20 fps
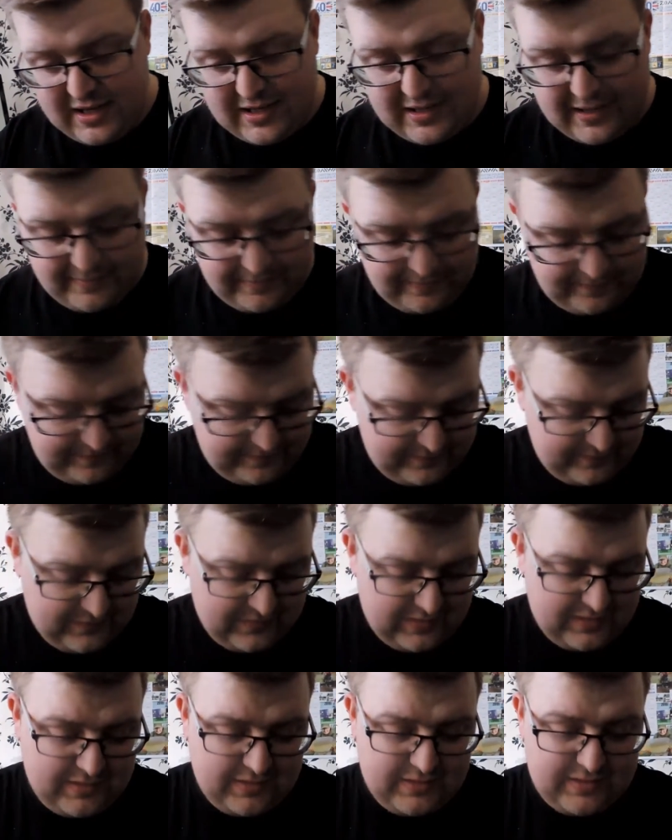
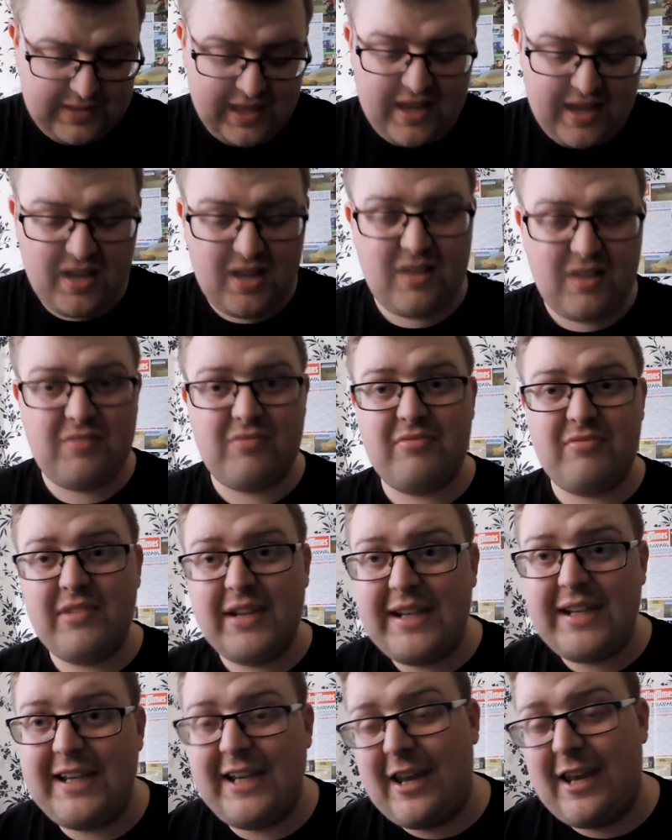They are
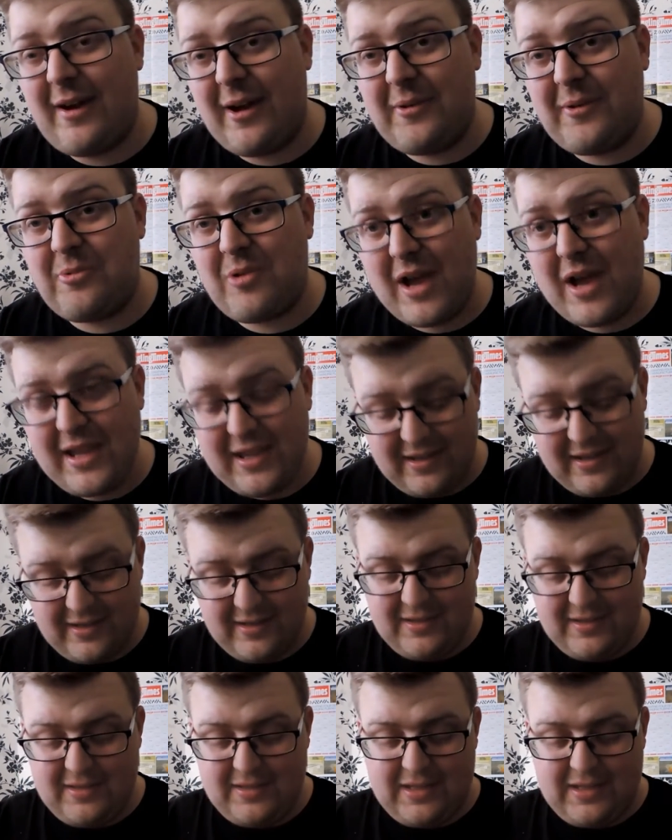really lightweight.